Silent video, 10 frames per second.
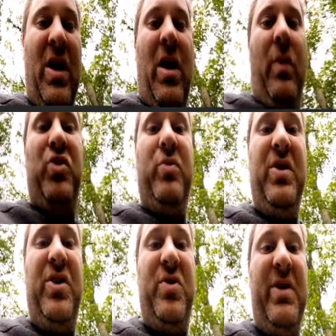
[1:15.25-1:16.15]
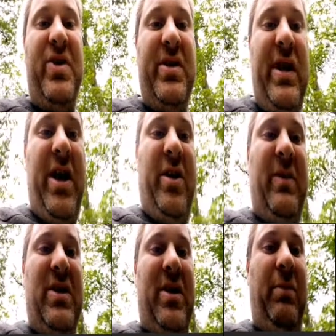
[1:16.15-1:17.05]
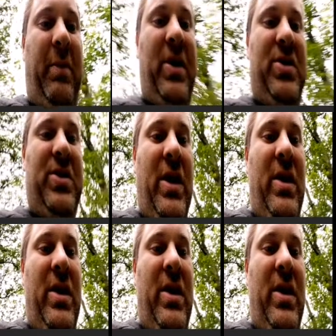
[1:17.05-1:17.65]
when someone dismisses an argument simply because